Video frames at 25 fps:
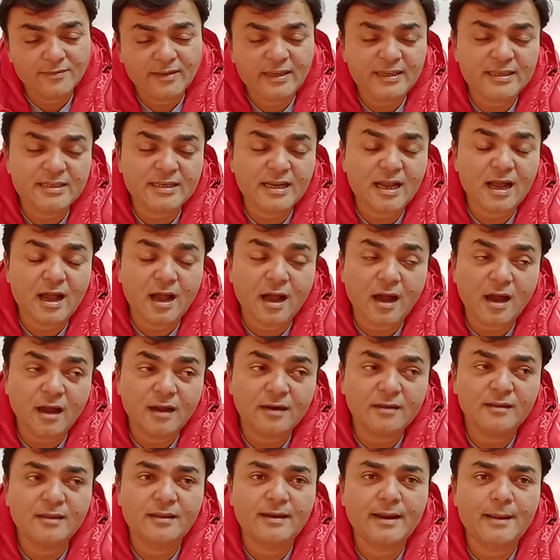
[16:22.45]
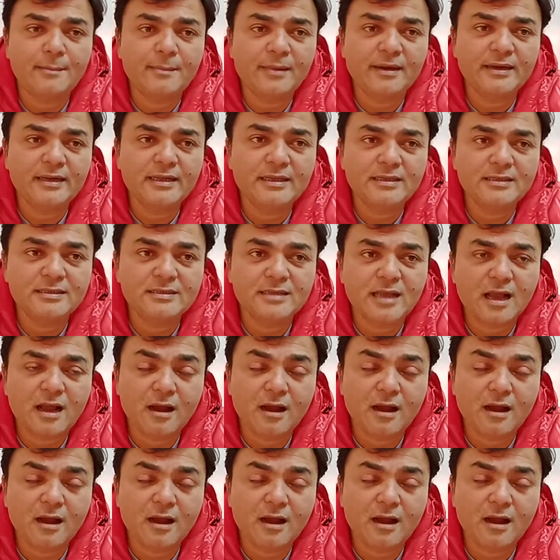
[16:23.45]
Which are the remedies?